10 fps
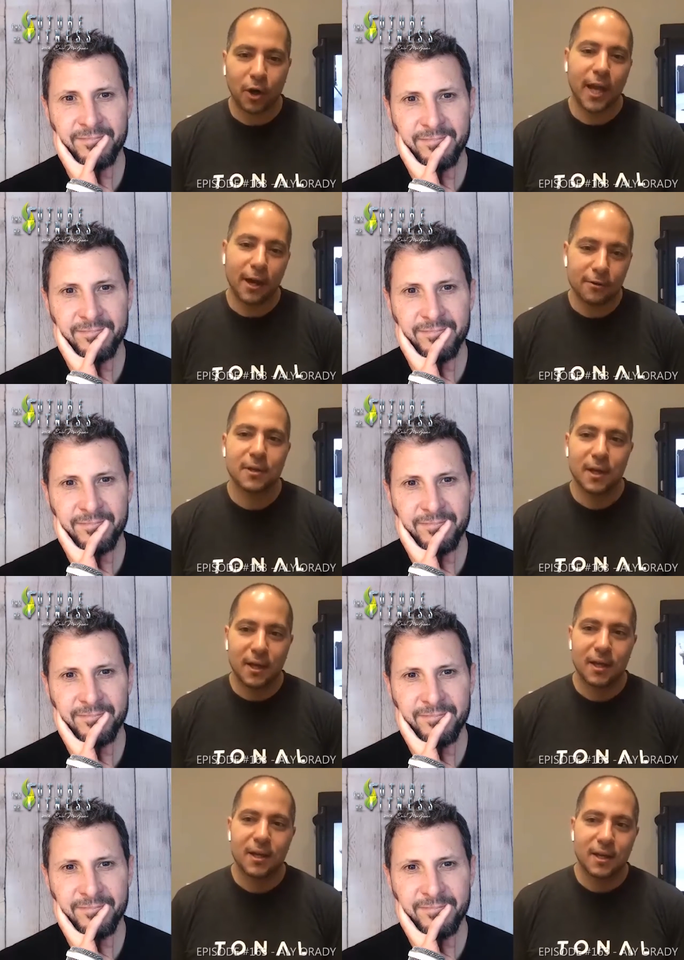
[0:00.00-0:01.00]
Speaker 1: keep them working out.
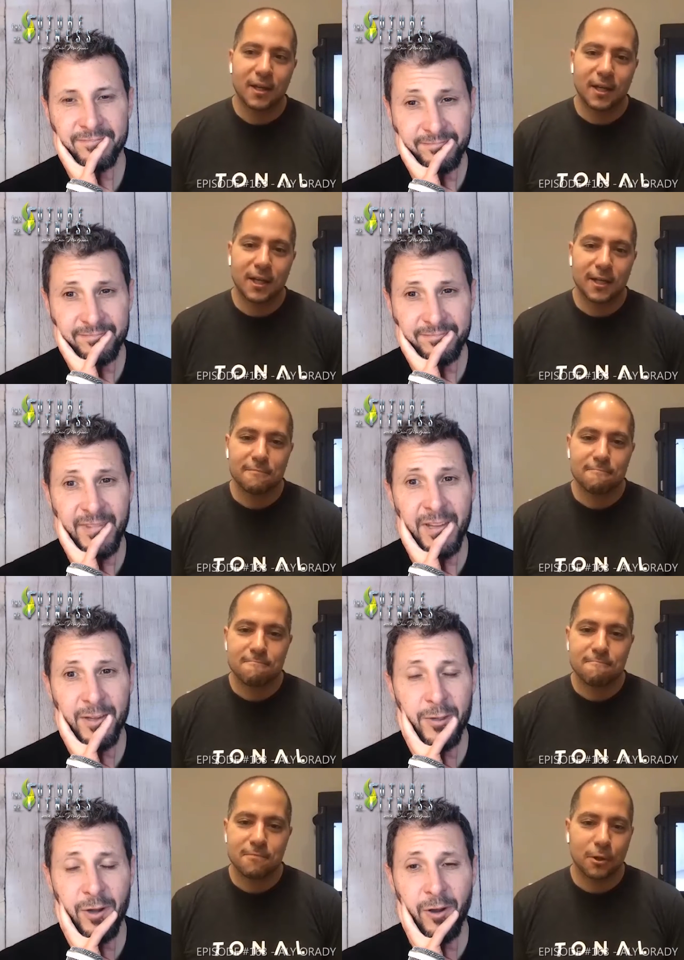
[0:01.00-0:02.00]
Uh,
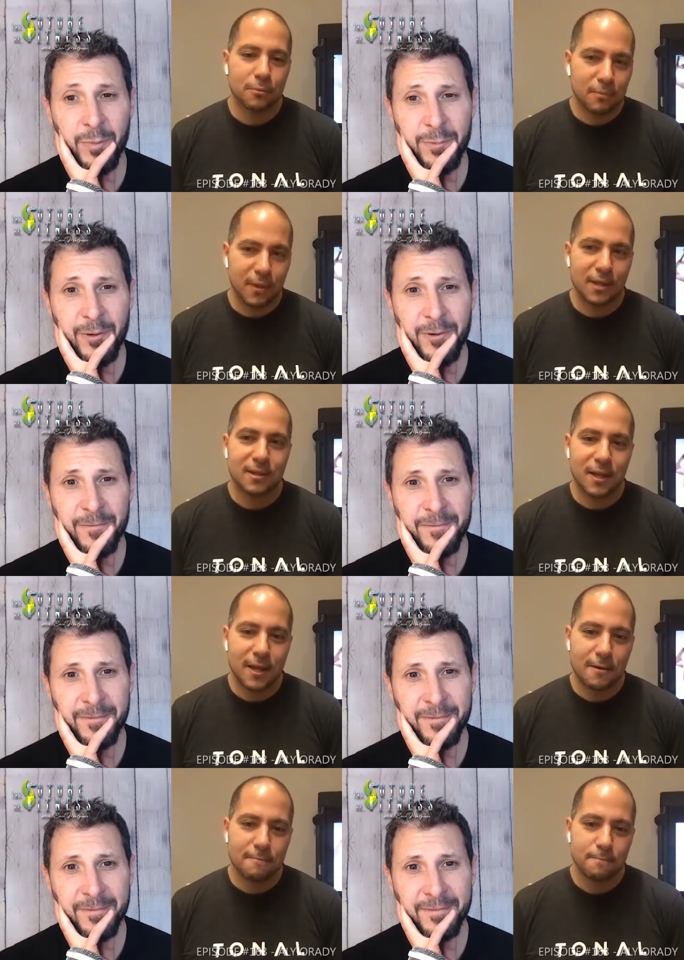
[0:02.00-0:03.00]
you so call people?
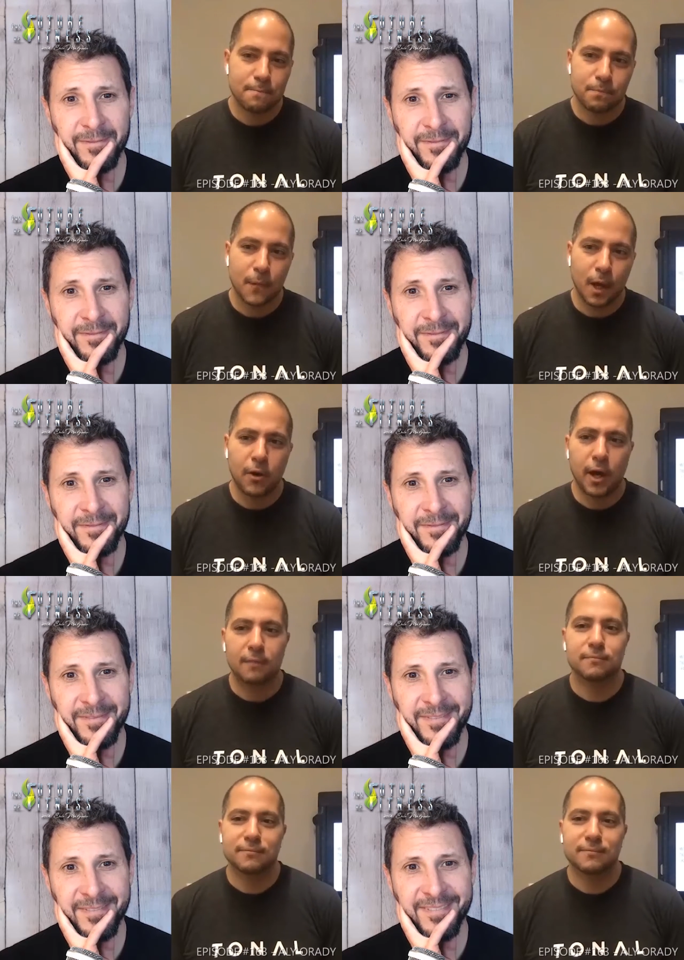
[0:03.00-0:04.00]

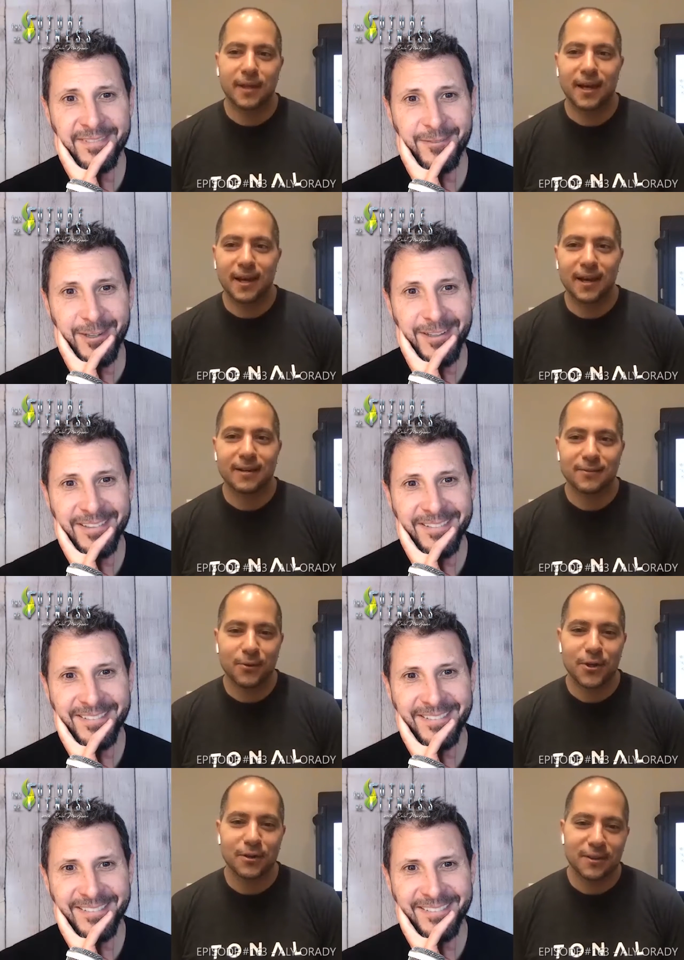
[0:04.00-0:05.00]
Oh yeah, yeah, yeah, yeah.
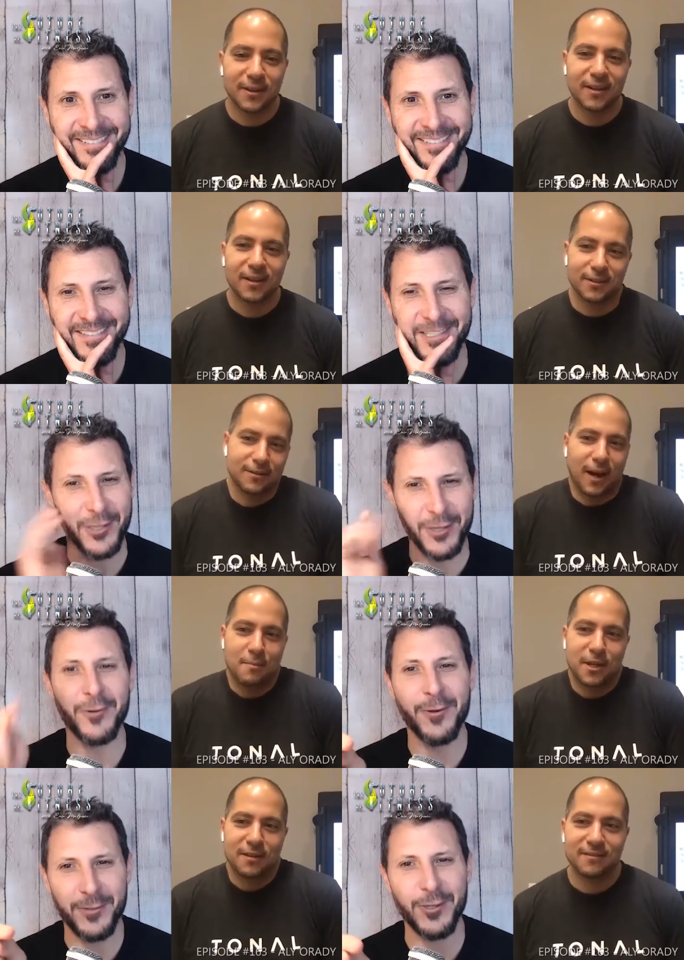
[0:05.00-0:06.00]
Really? We do.
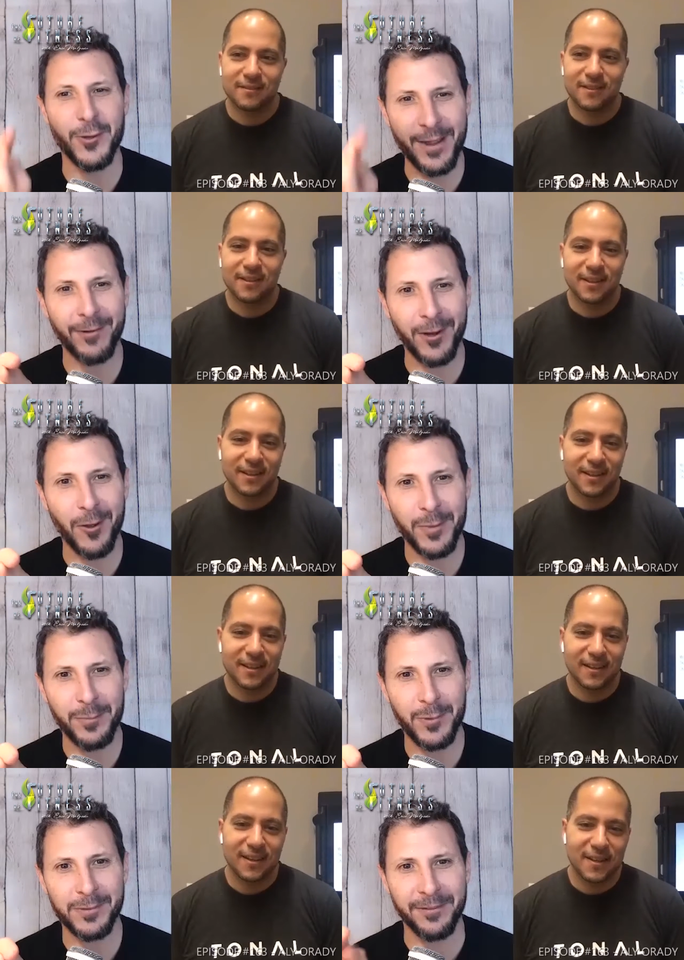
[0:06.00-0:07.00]
Speaker 2: Do you I mean, do you ever
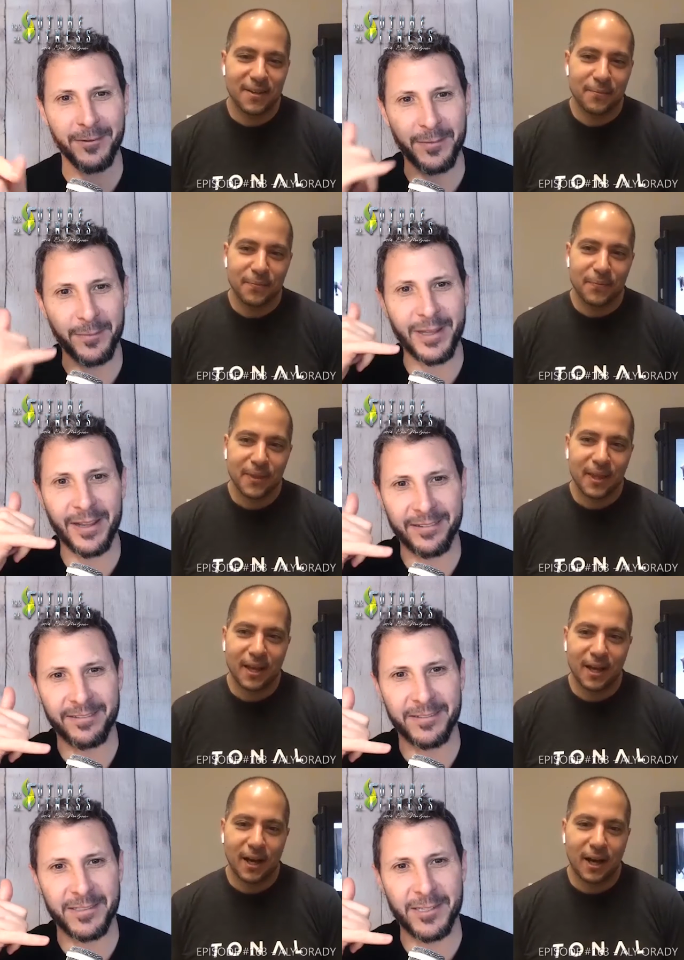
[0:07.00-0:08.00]
call people? Do you ever do, be
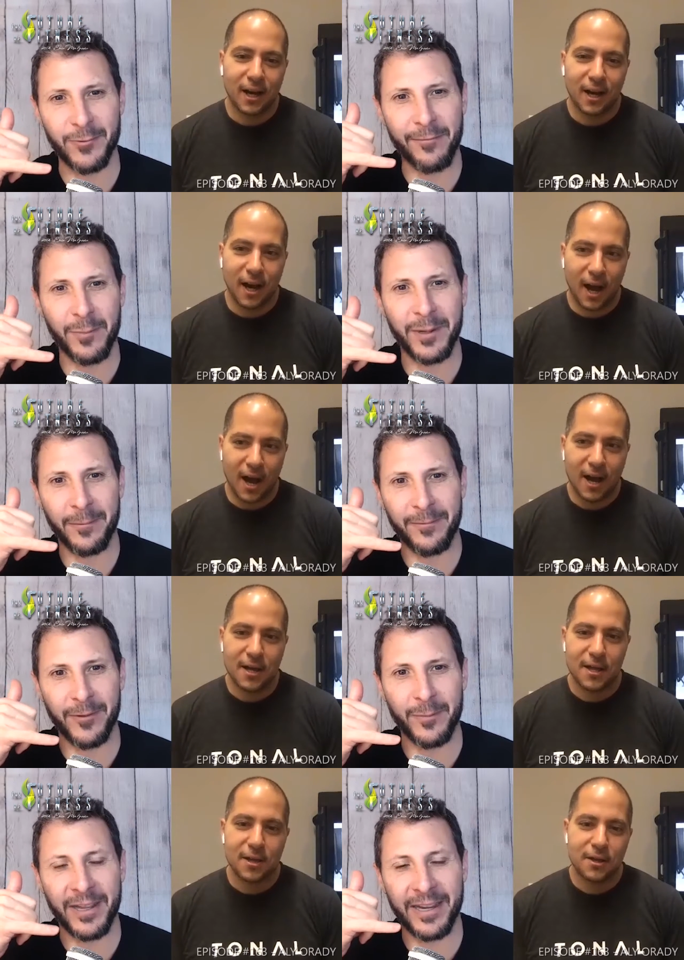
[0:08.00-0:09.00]
like? Does anyone ever pick
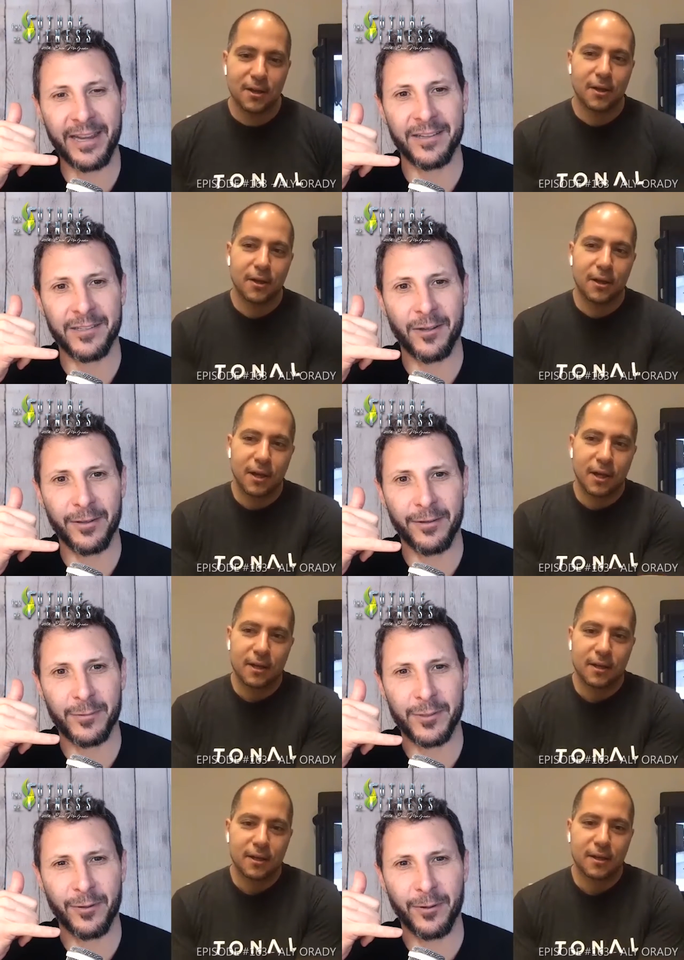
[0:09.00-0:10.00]
up the phone and be like, "Hey, it's
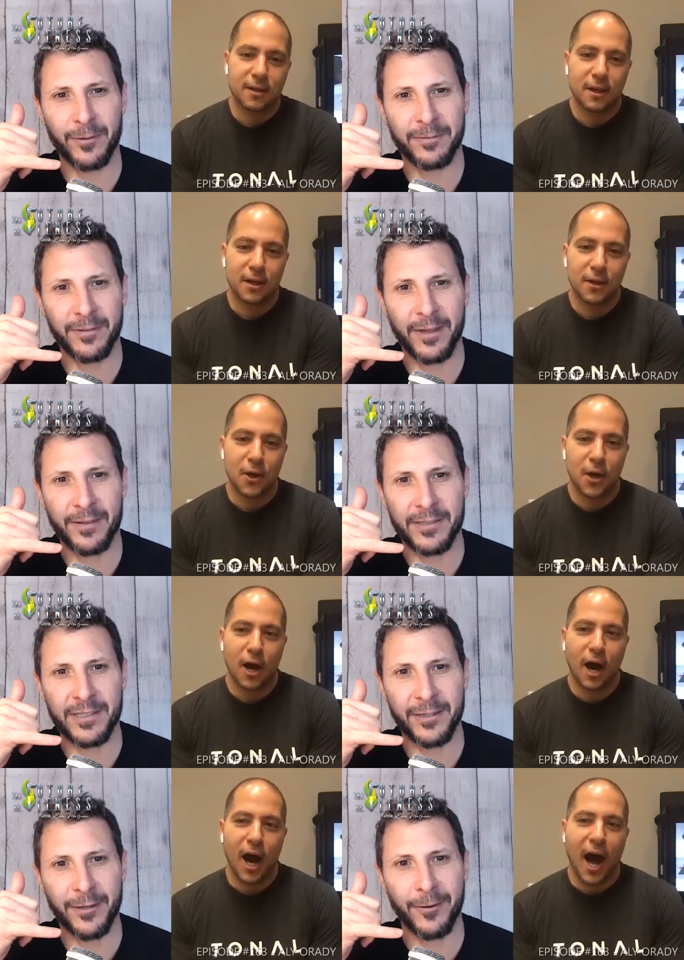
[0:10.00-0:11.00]
Aly from Tonal,
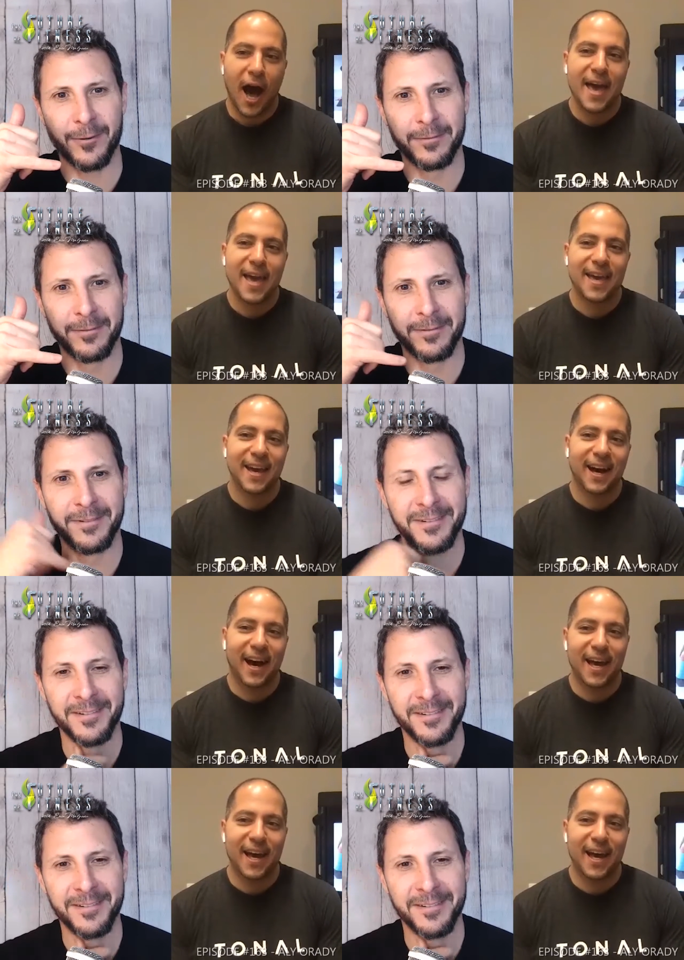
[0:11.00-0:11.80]
Speaker 1: uh, the C E
Speaker 2: O"? I